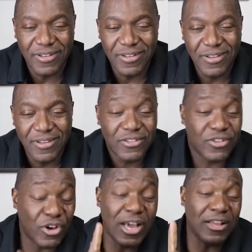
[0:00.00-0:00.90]

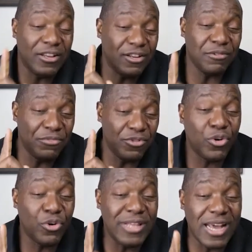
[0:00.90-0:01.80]
So uh,
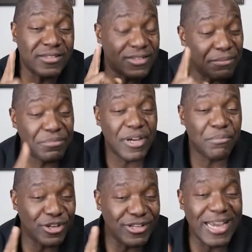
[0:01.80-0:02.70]
note that
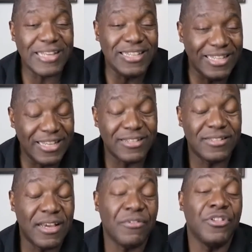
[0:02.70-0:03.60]
September 1987.